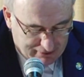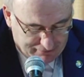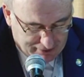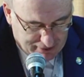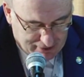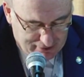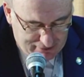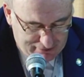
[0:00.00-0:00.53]

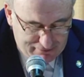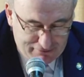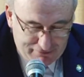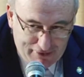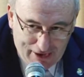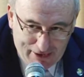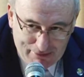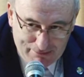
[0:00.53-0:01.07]
for
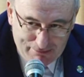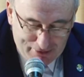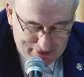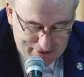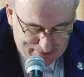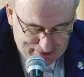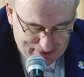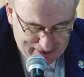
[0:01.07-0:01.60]
farm
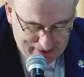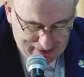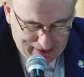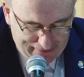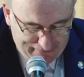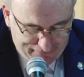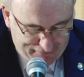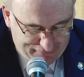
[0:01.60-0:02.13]
input supply,
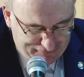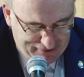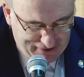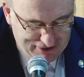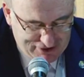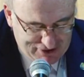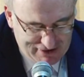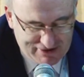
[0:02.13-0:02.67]
and for
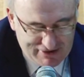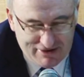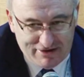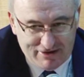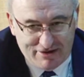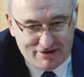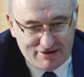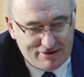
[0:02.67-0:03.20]
financial
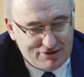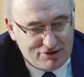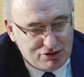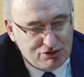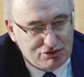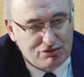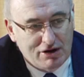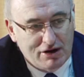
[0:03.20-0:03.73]
assistance
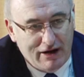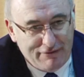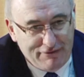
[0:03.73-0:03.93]
through